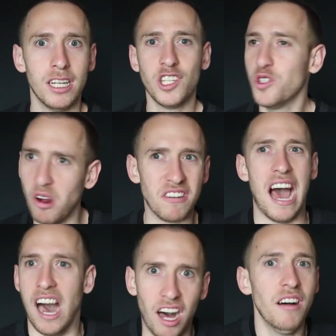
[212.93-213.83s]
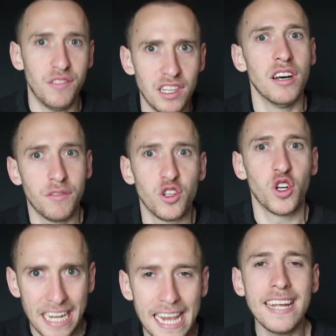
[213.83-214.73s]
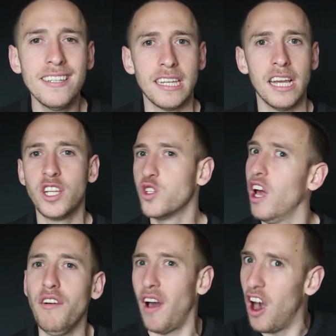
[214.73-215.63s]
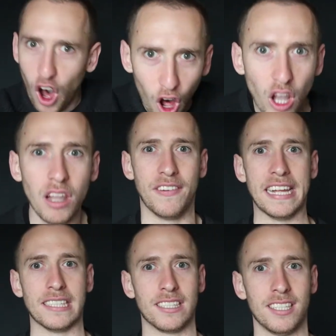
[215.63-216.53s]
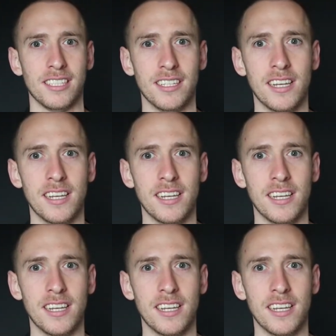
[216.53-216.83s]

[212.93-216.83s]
You don't half love your kid. You love all of it.